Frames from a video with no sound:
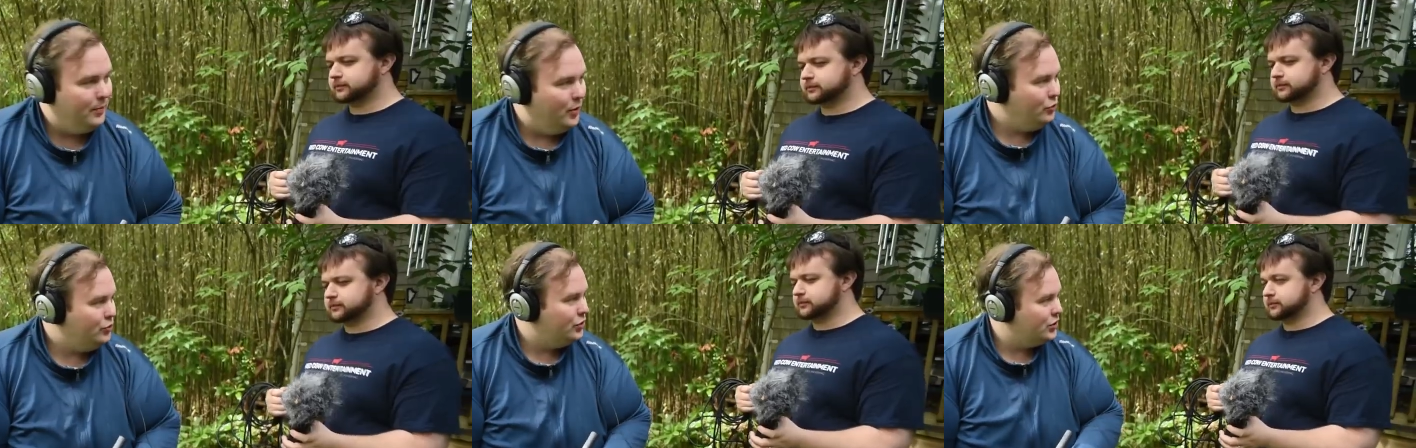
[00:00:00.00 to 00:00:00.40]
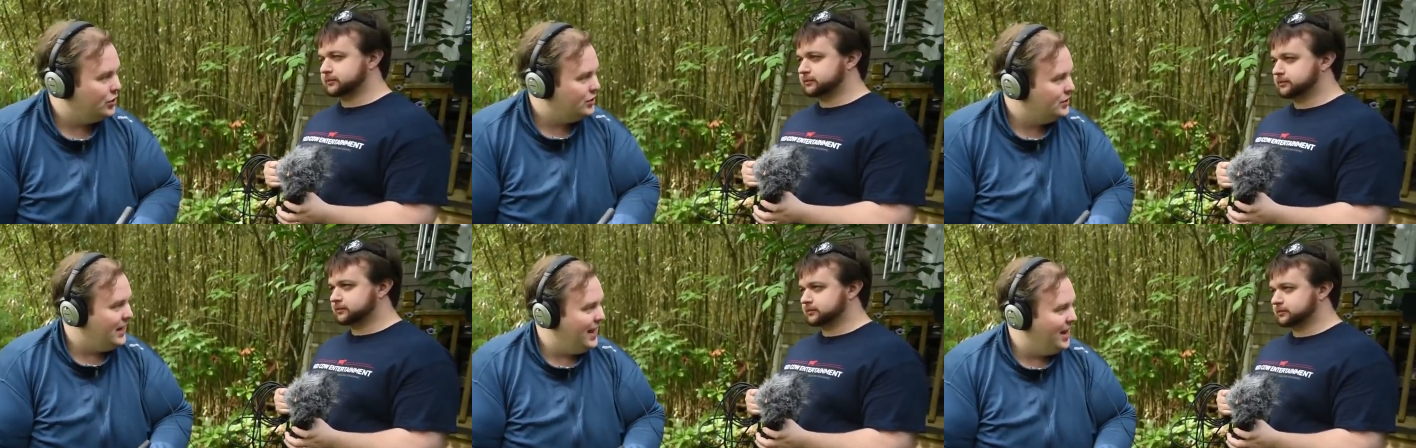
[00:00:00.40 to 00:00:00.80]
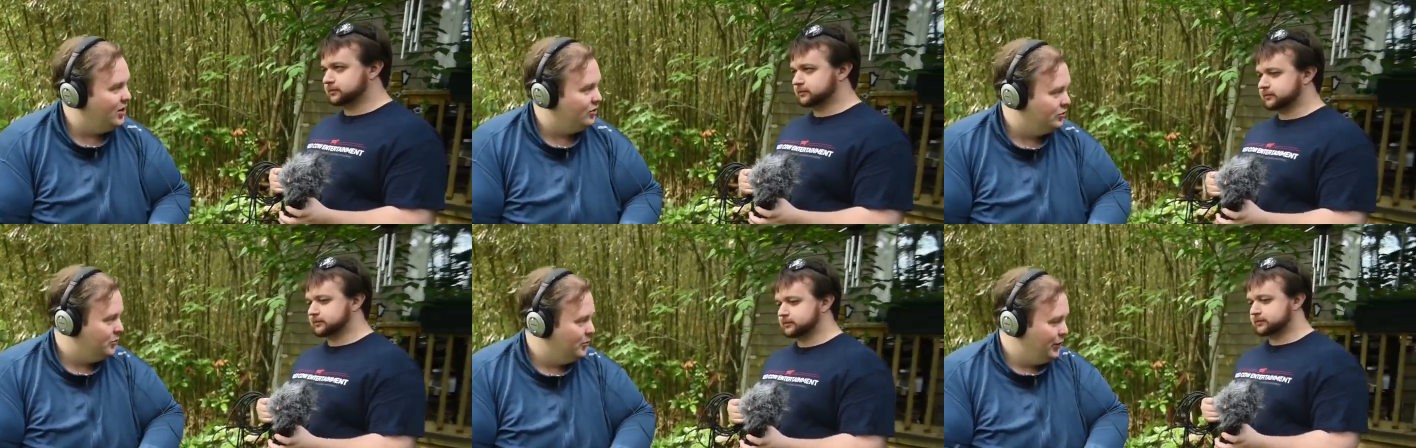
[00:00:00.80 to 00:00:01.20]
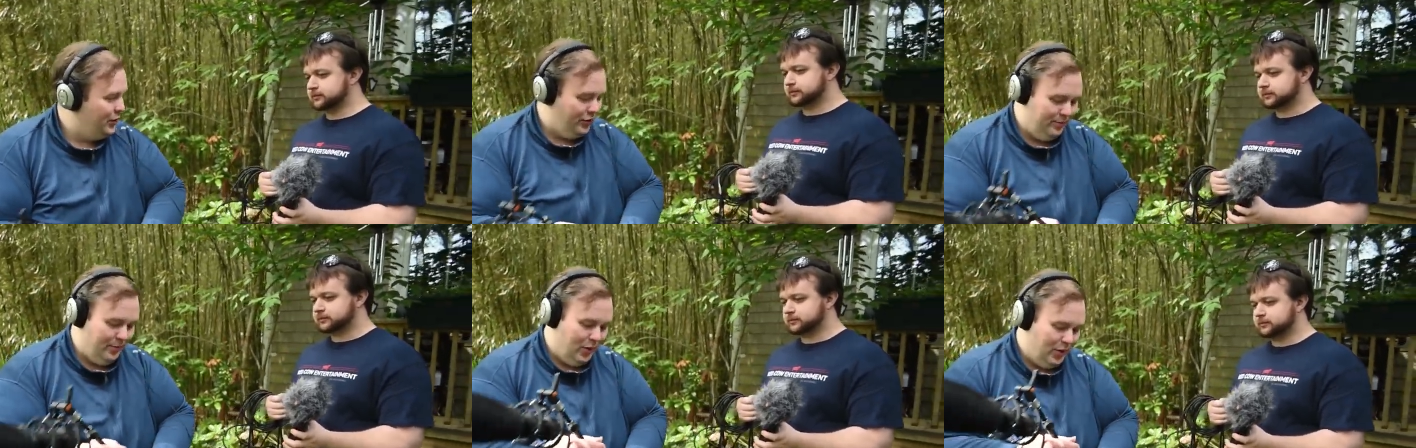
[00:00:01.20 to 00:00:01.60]
Speaker 1: Most of the sound when you
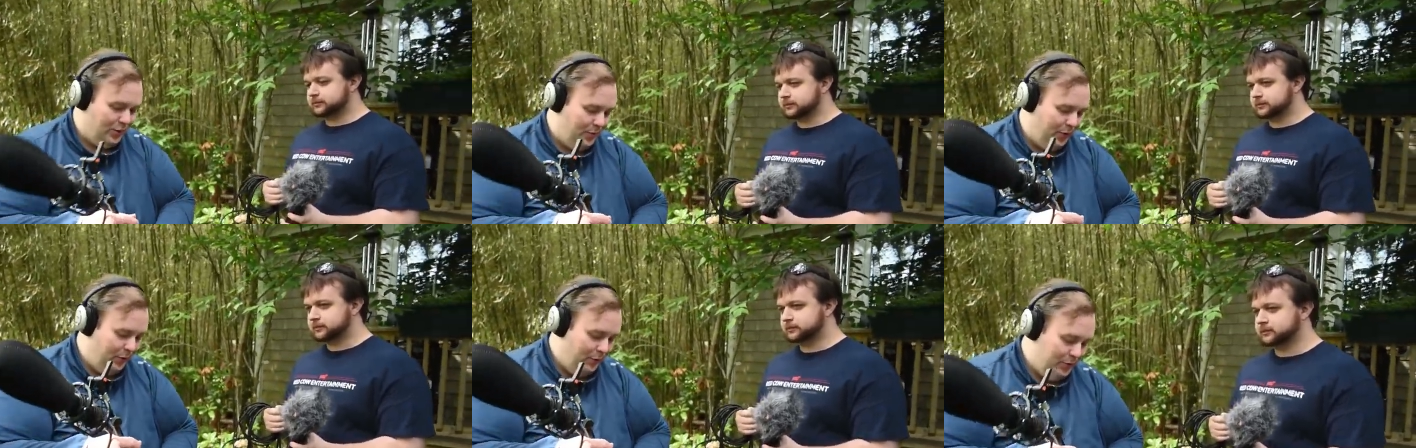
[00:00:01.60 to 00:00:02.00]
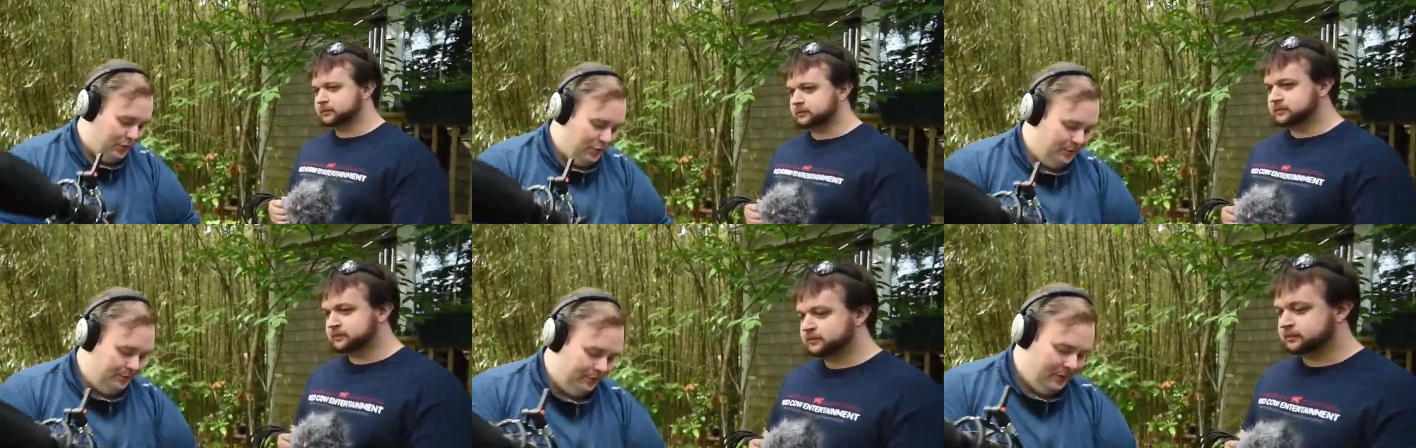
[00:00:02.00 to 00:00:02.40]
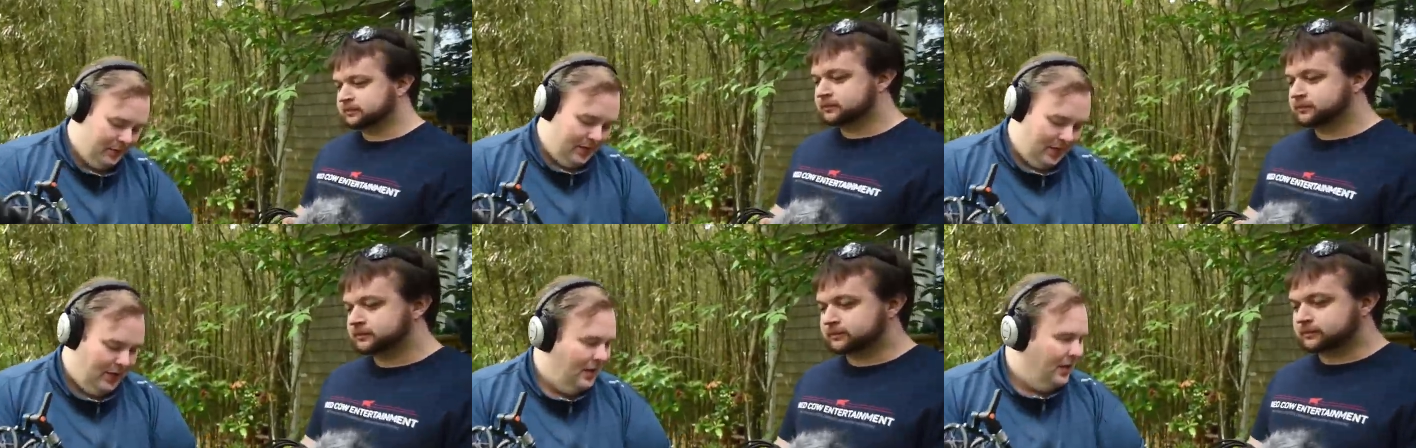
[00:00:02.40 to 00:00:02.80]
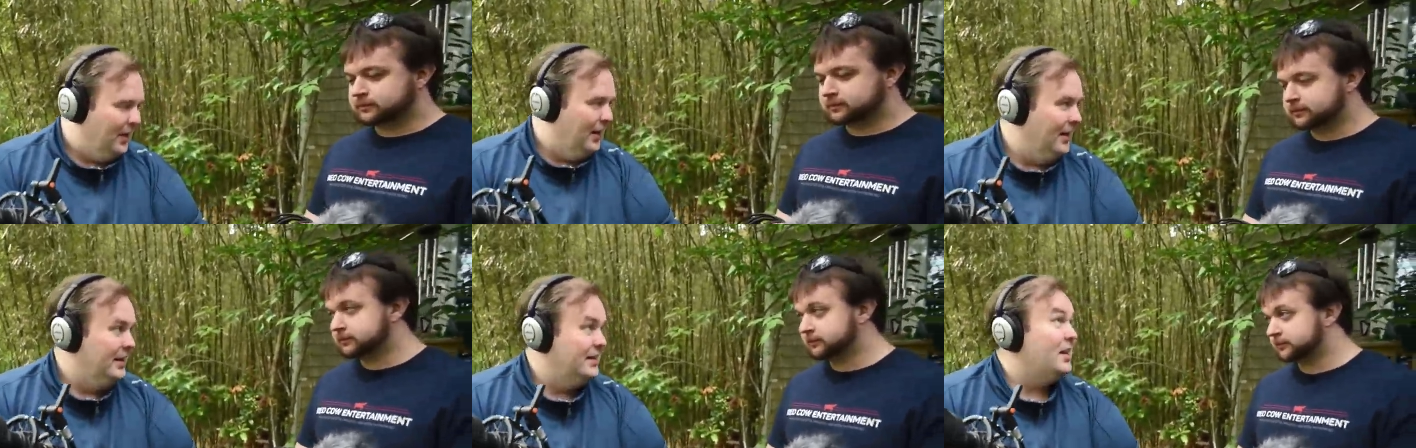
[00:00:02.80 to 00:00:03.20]
hear moth poops
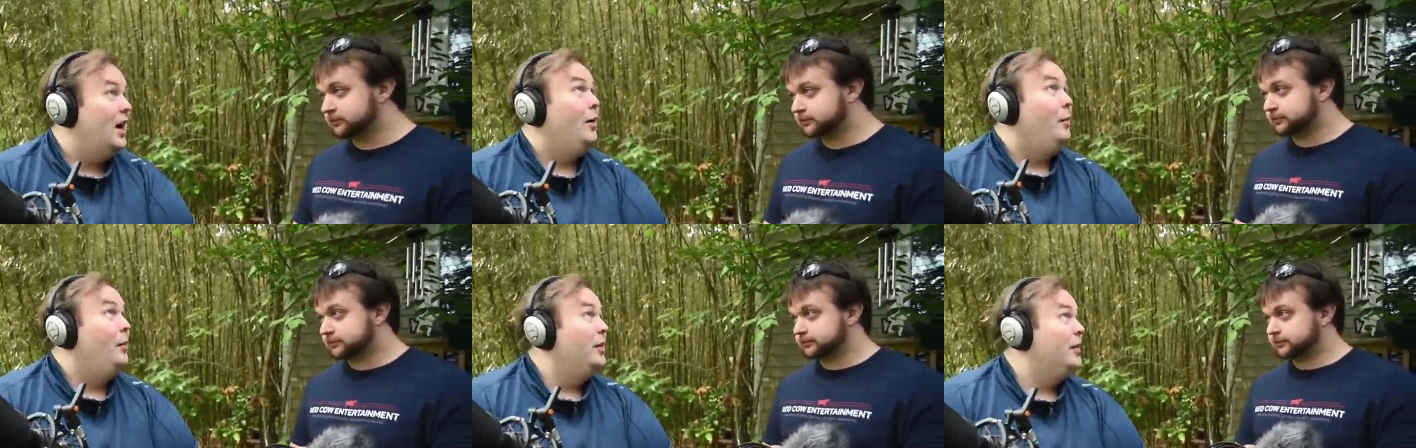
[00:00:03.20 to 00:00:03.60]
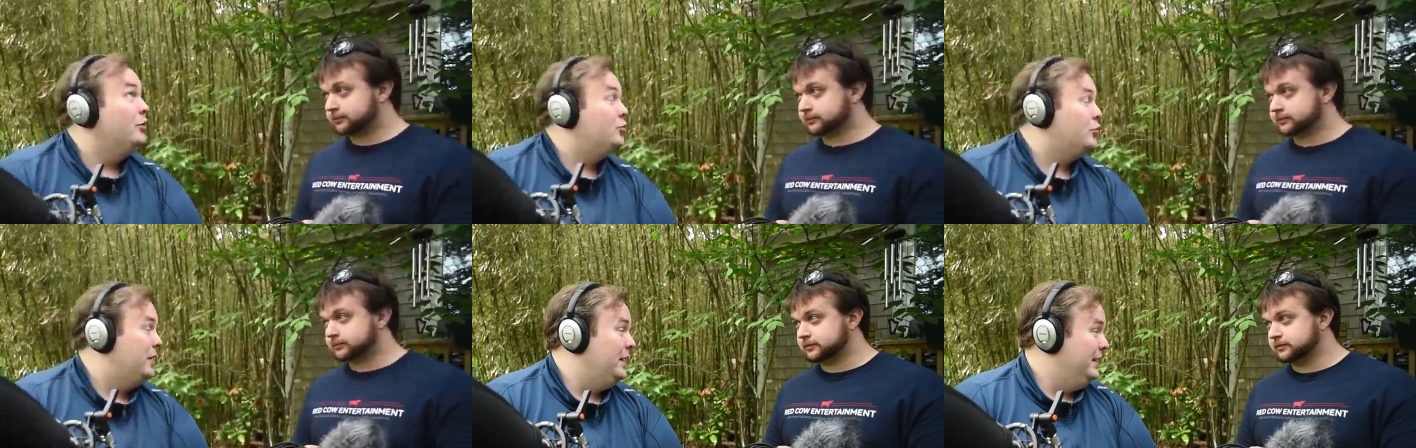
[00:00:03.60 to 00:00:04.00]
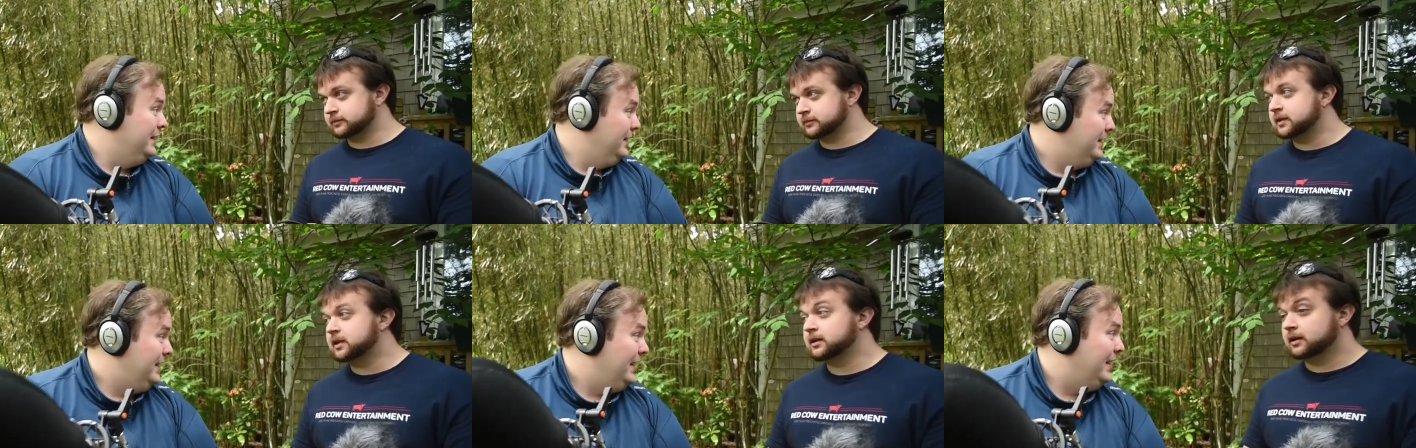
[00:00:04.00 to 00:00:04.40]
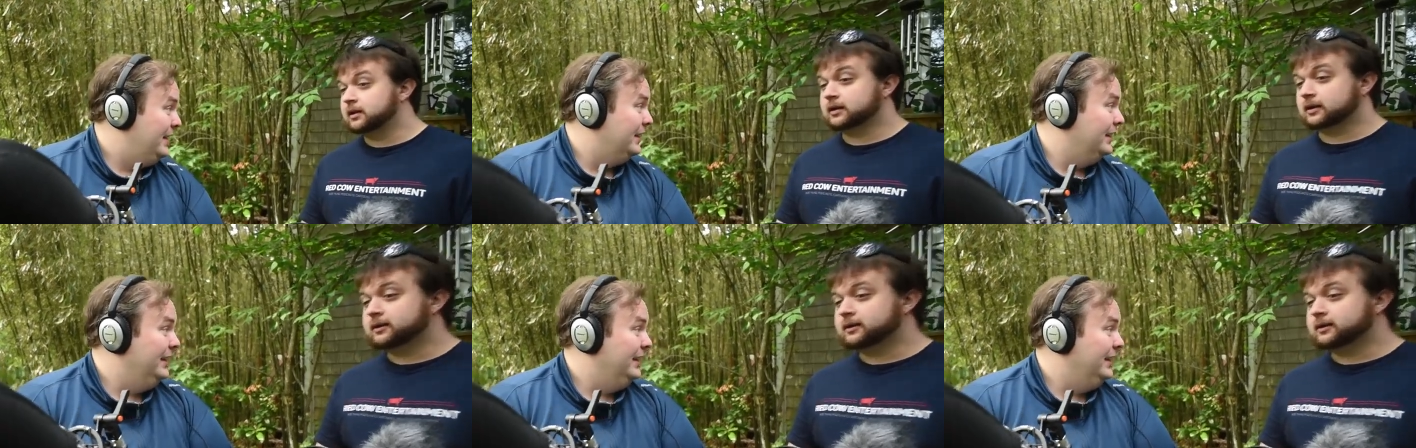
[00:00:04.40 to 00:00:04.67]
uh, is up in the trees. It's hitting the